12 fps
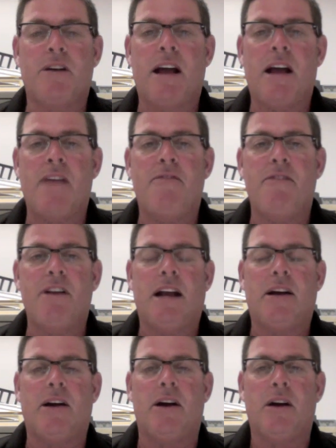I feel
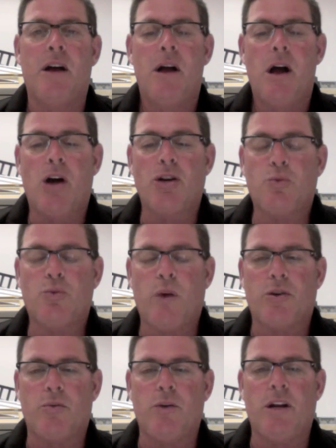like our
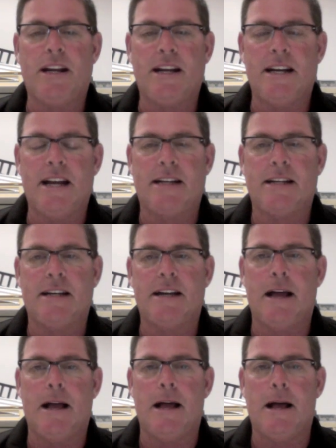swings are really
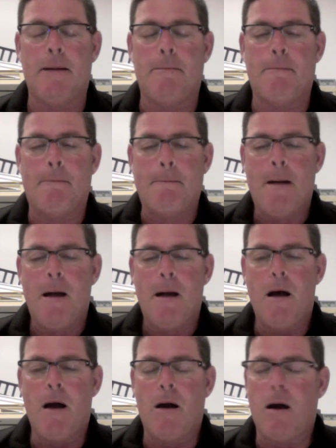connected.
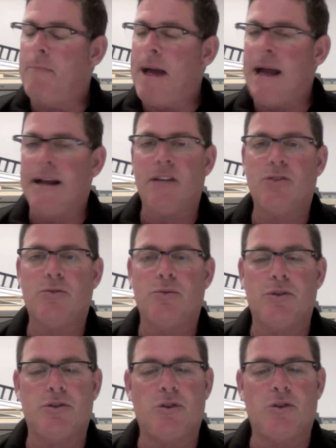Our bat gets
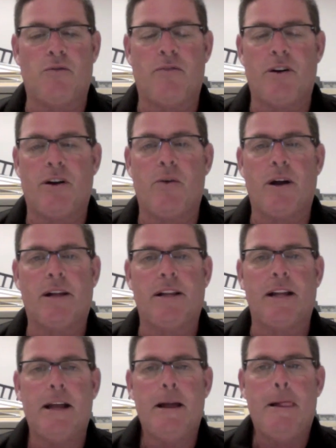through the zone very
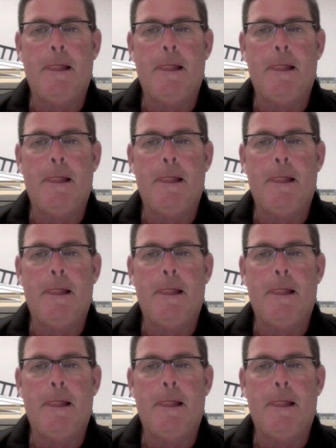quickly.